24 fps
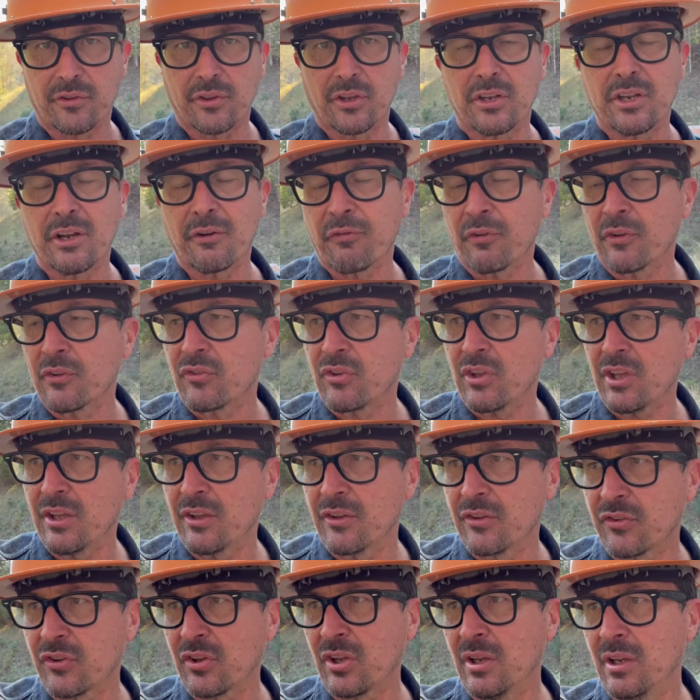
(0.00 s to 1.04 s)
The difference
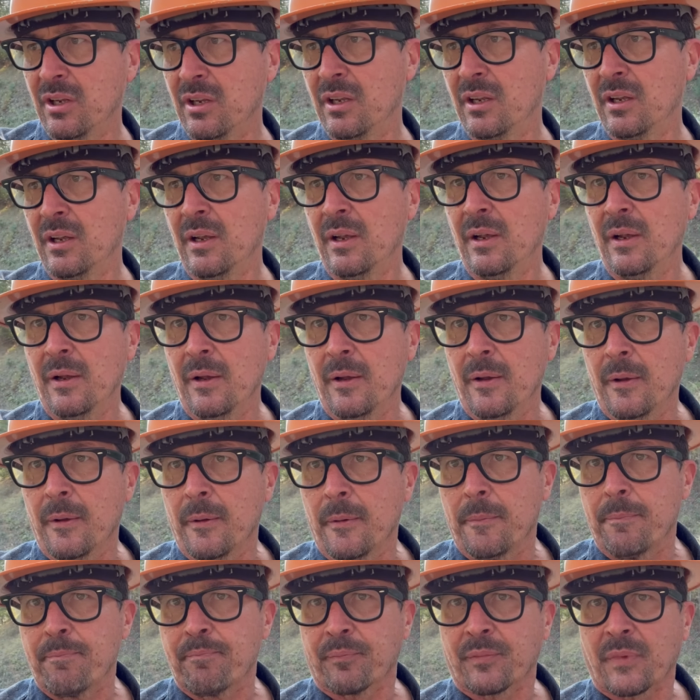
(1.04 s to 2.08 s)
is,
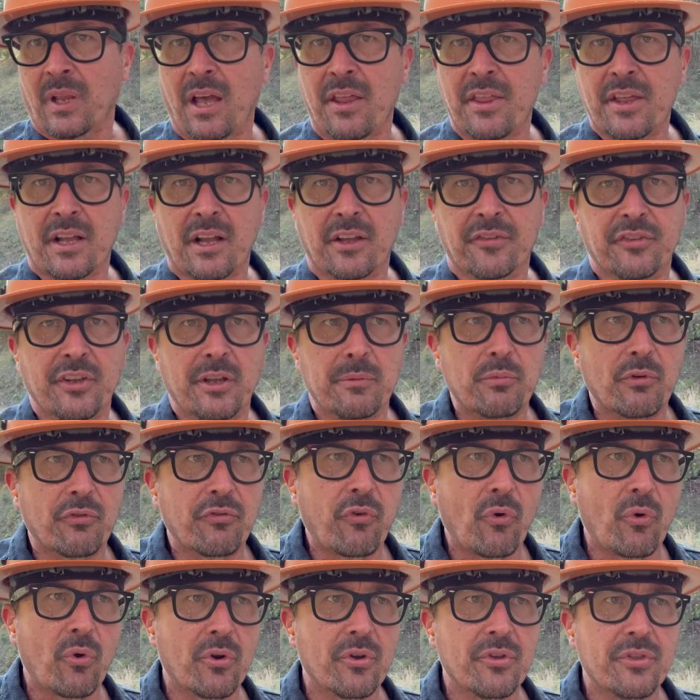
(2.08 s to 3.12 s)
I think I said
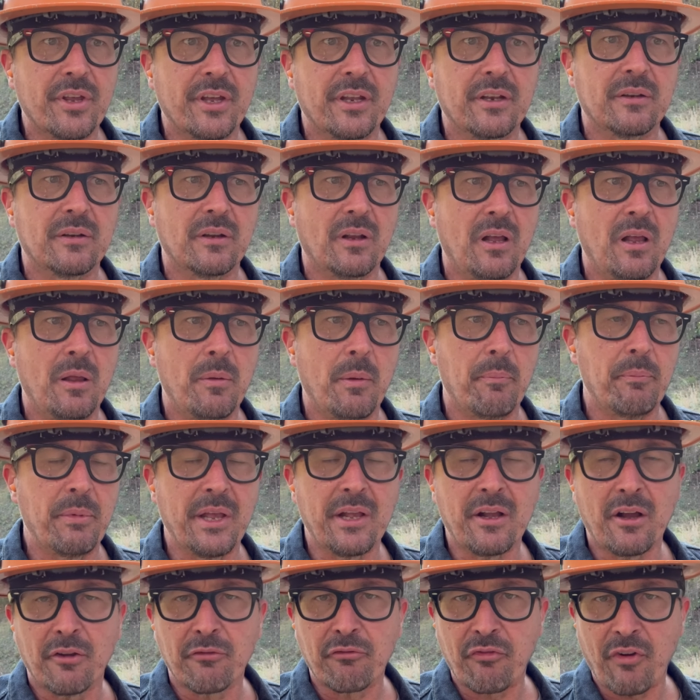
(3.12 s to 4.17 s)
before that
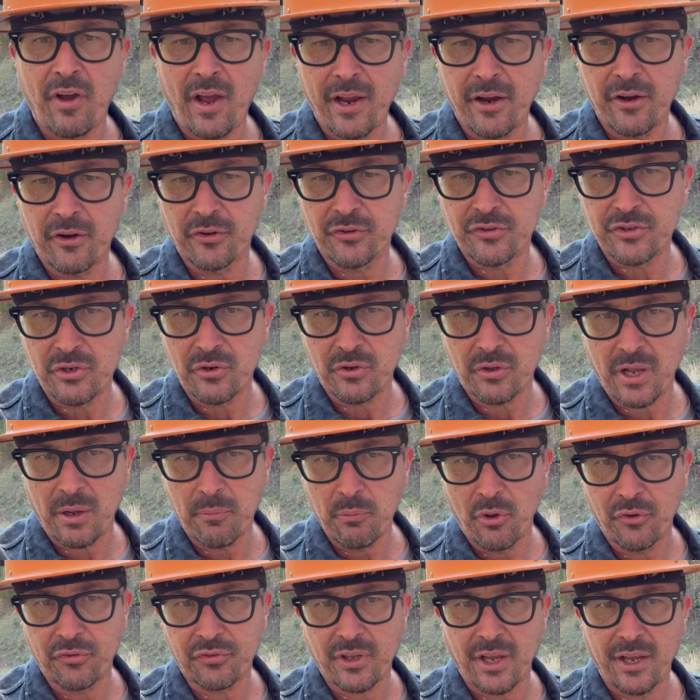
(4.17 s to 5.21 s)
being on fires, you know,
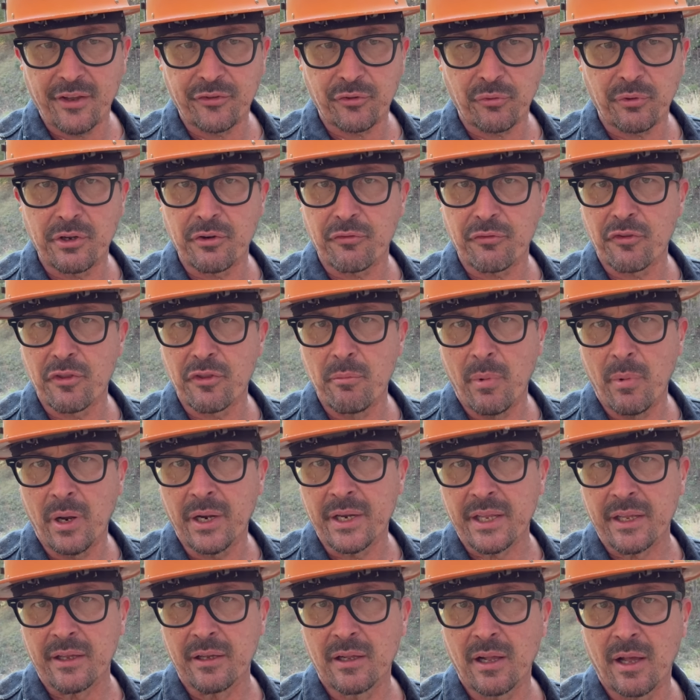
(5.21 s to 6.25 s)
most guys are in it for the
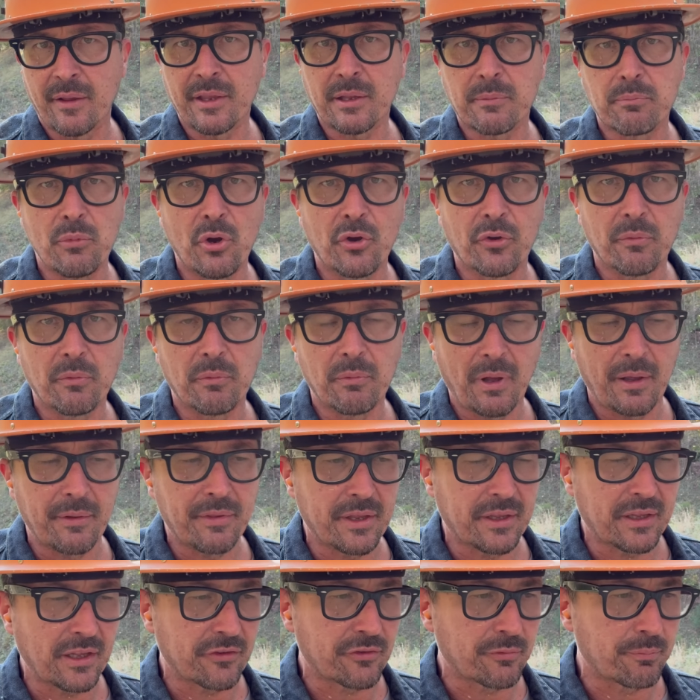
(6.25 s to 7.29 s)
money. I think I
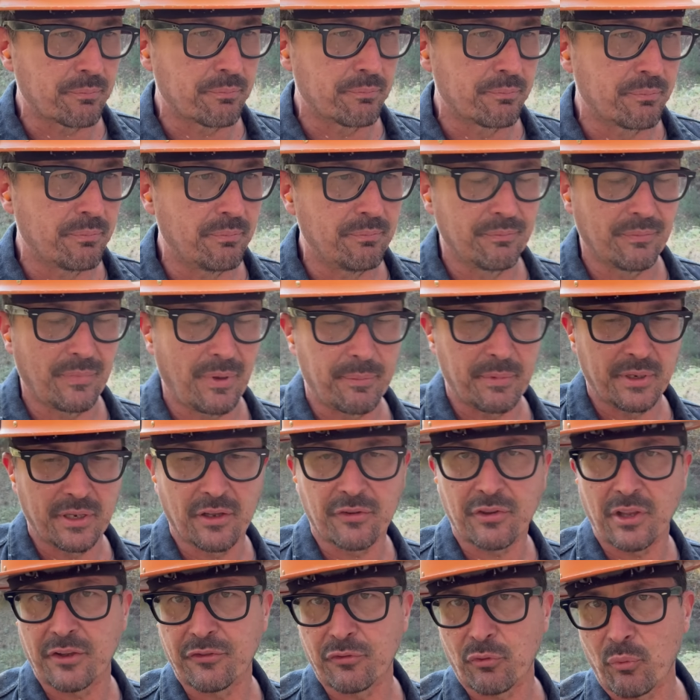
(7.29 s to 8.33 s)
think it's, I mean,
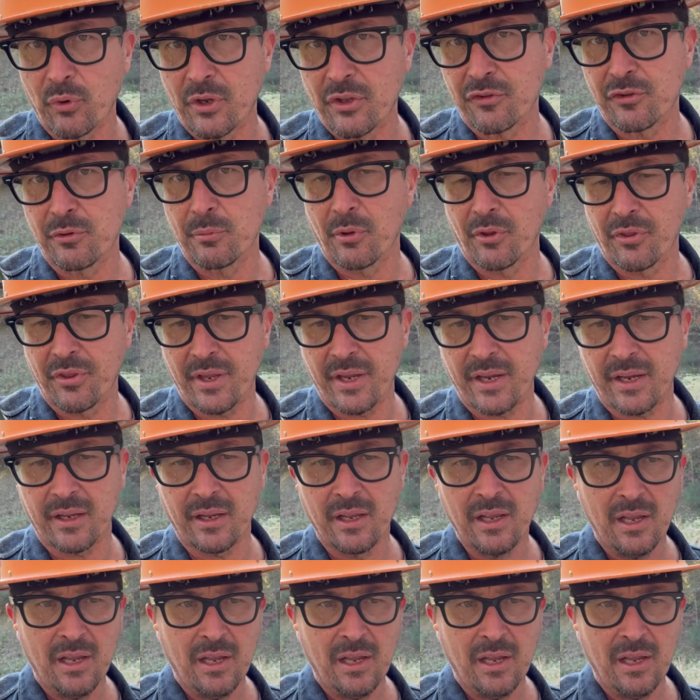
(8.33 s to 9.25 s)
that's, that's a reasonable thing.